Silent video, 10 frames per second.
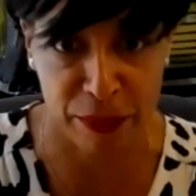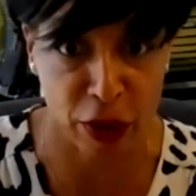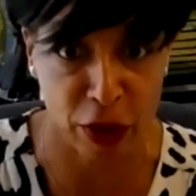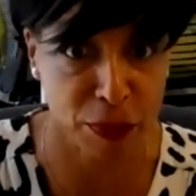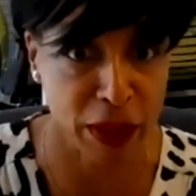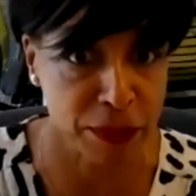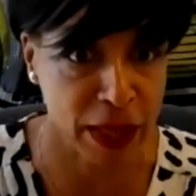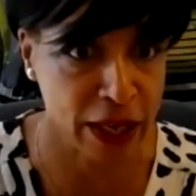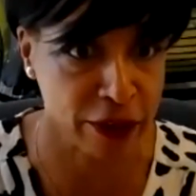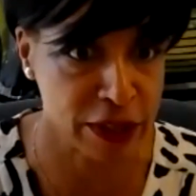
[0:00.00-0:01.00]
Both my
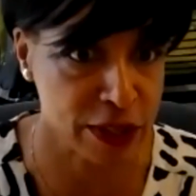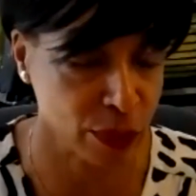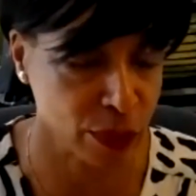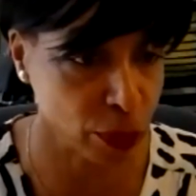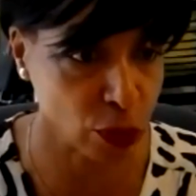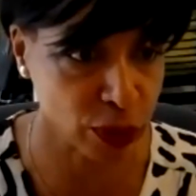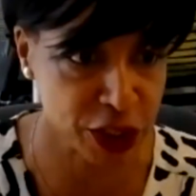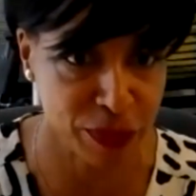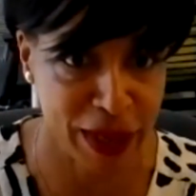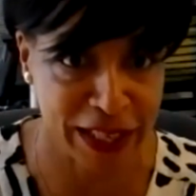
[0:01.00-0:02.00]
parents were born
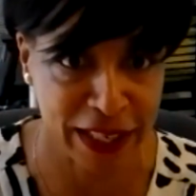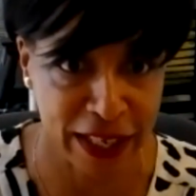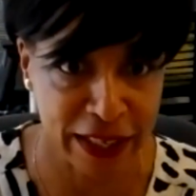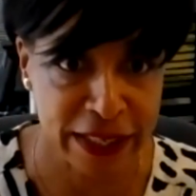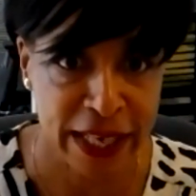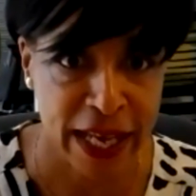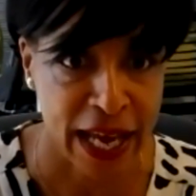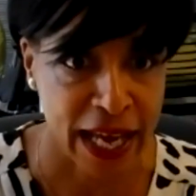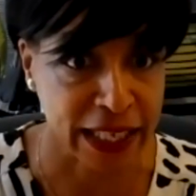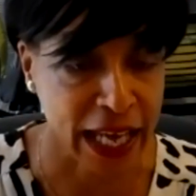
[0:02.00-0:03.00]
in Jamaica
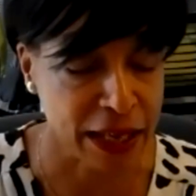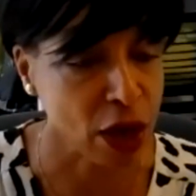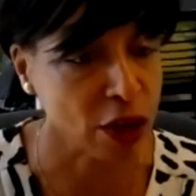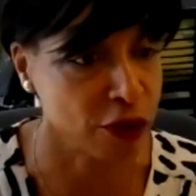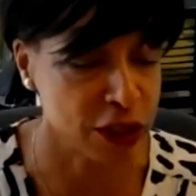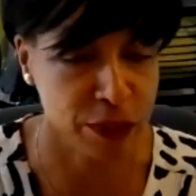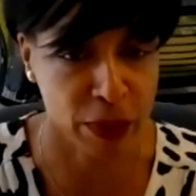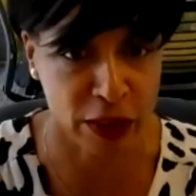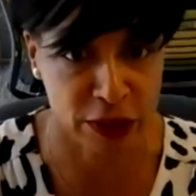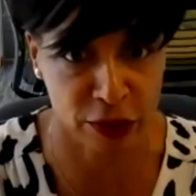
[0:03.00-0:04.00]
and came over as
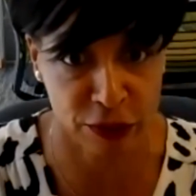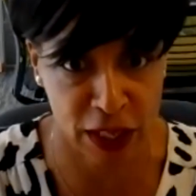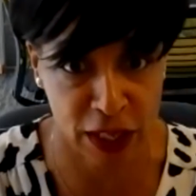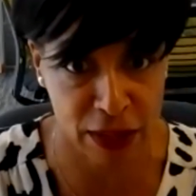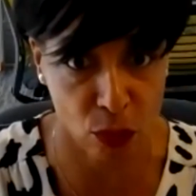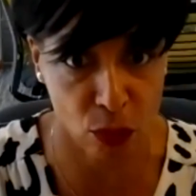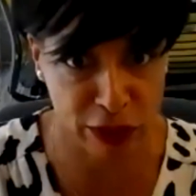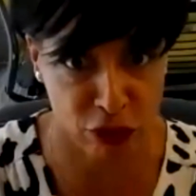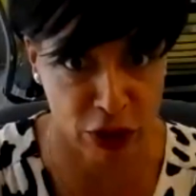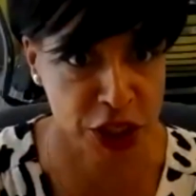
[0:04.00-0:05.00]
part of the
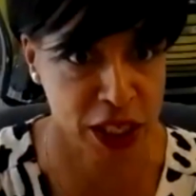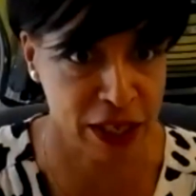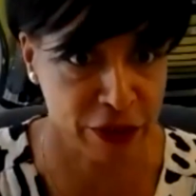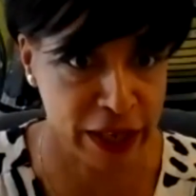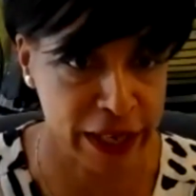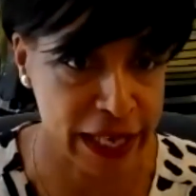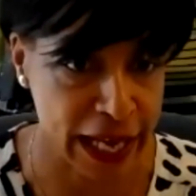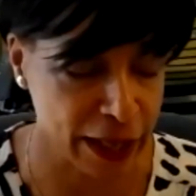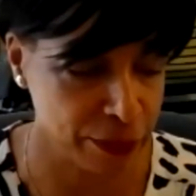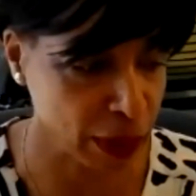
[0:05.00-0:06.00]
Windrush era.
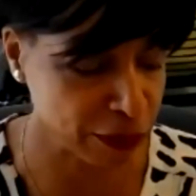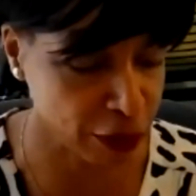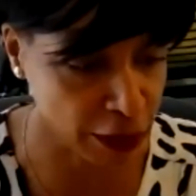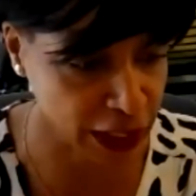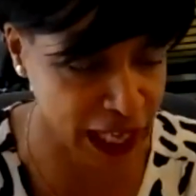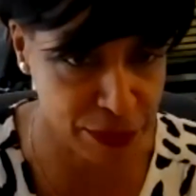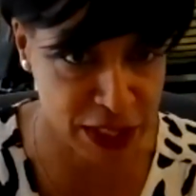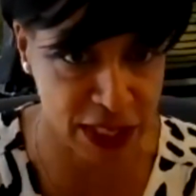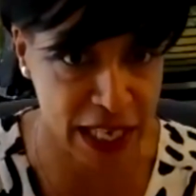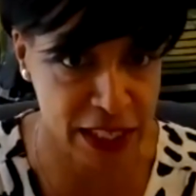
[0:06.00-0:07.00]
My father came
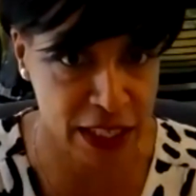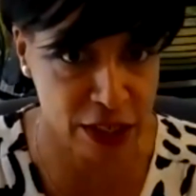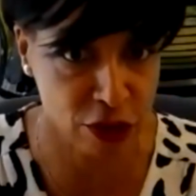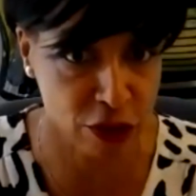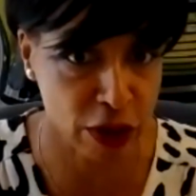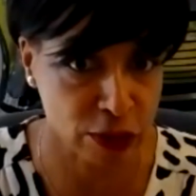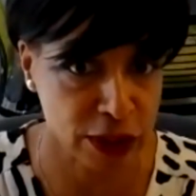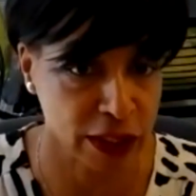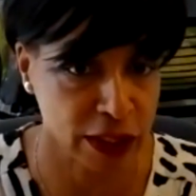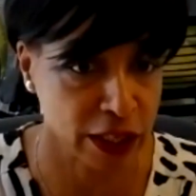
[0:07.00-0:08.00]
as an 18-year-old
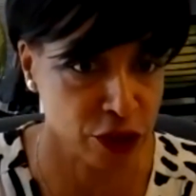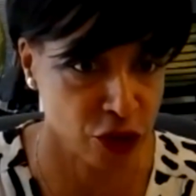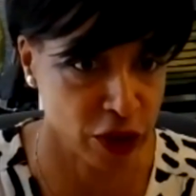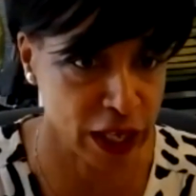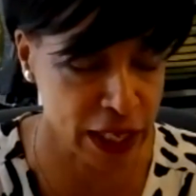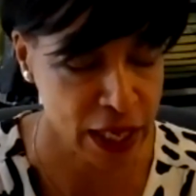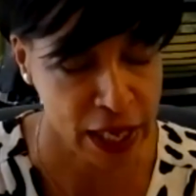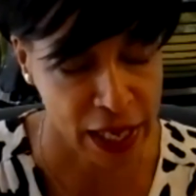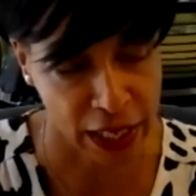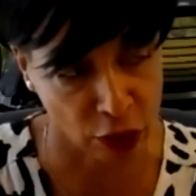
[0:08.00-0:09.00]
to the country,
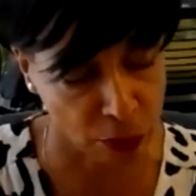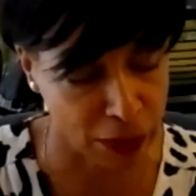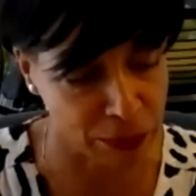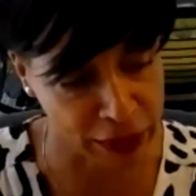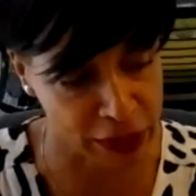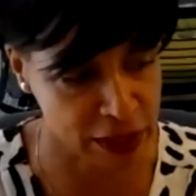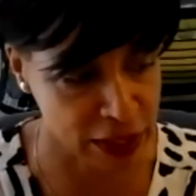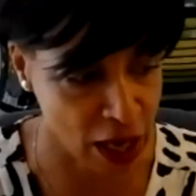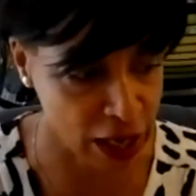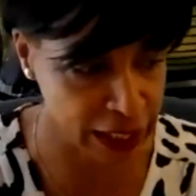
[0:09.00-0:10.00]
and on my mother's
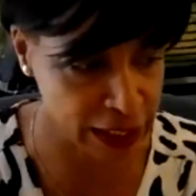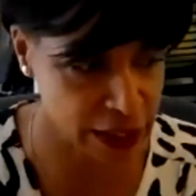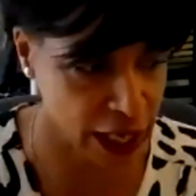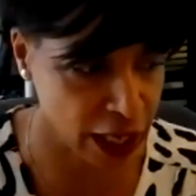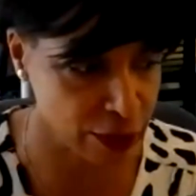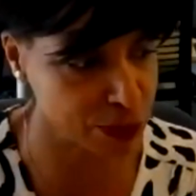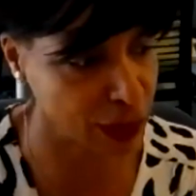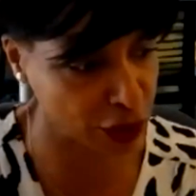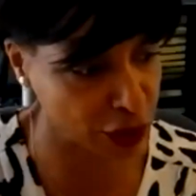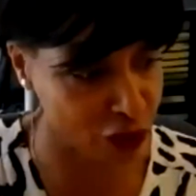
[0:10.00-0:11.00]
side, it was
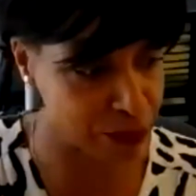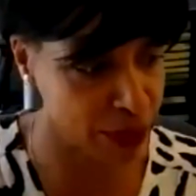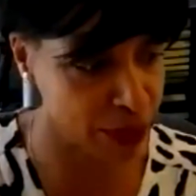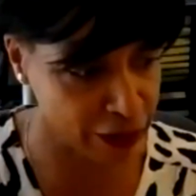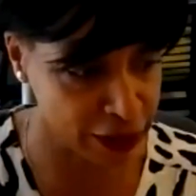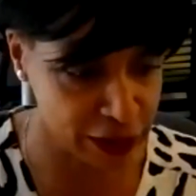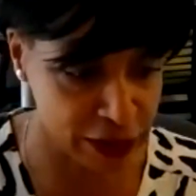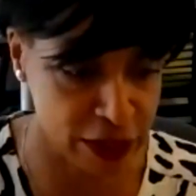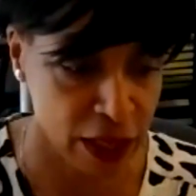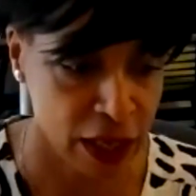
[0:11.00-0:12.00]
my
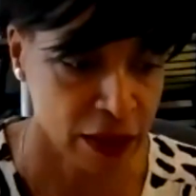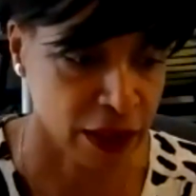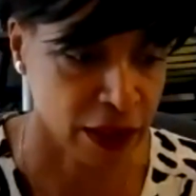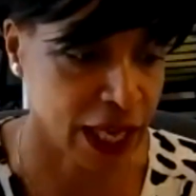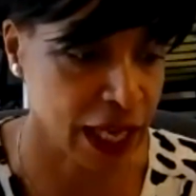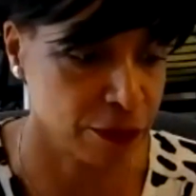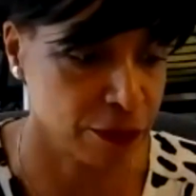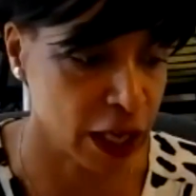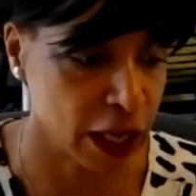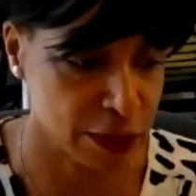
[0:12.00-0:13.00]
grandparents that came
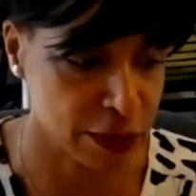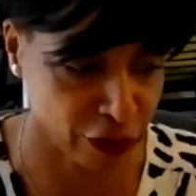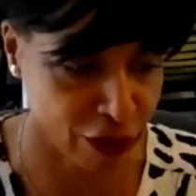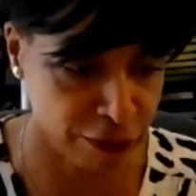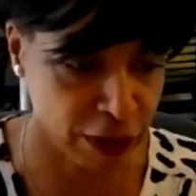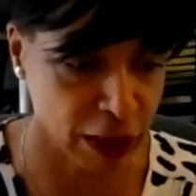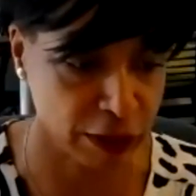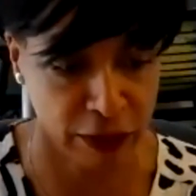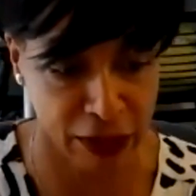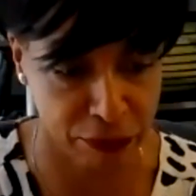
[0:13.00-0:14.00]
first, my
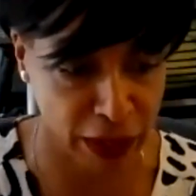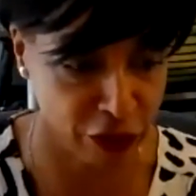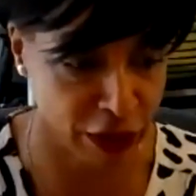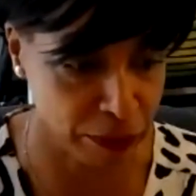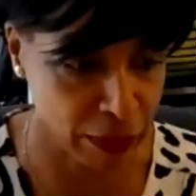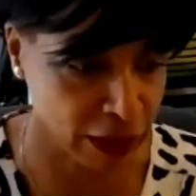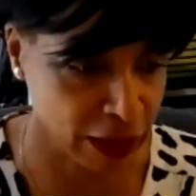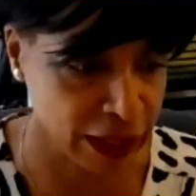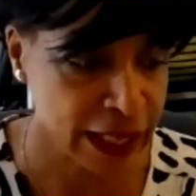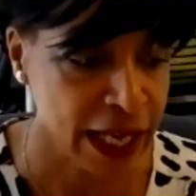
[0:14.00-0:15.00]
grandfather, then my
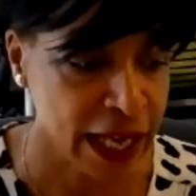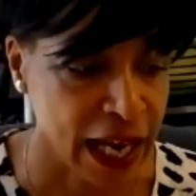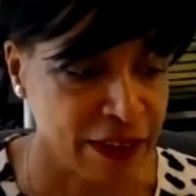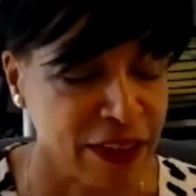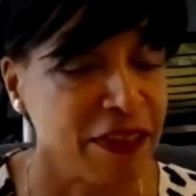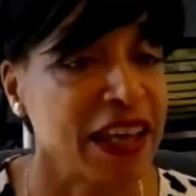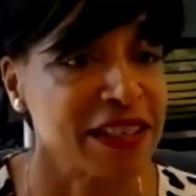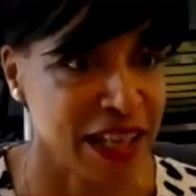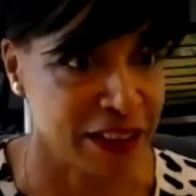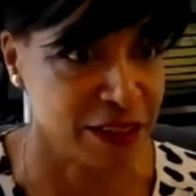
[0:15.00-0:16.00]
grandmother, and then they
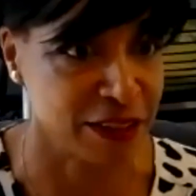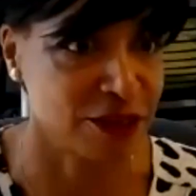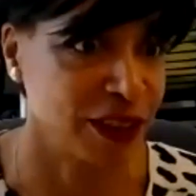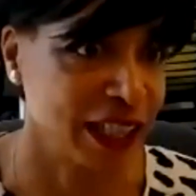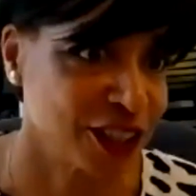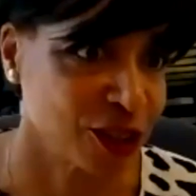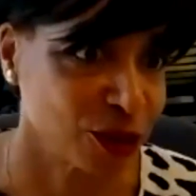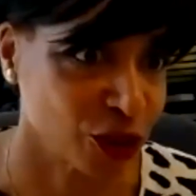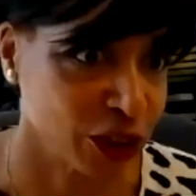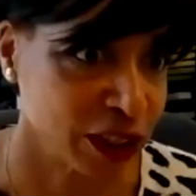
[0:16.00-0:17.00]
sent for their
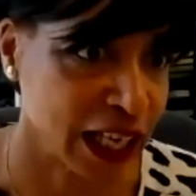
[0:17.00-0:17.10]
children.